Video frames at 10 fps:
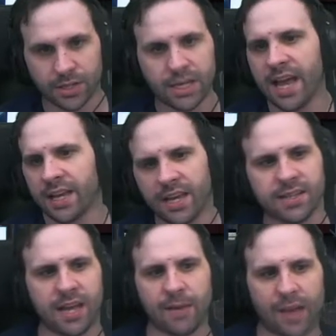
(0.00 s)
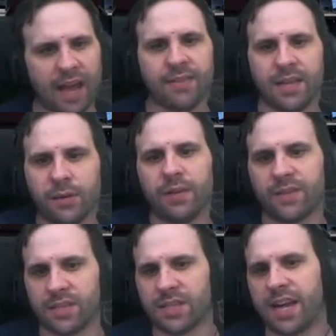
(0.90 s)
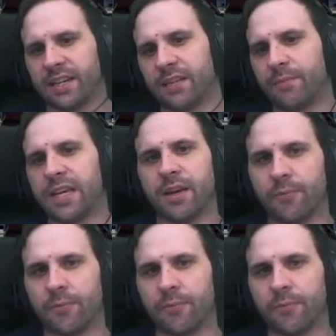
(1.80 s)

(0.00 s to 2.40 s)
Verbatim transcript: Yeah, Cantab, I think we've decided to be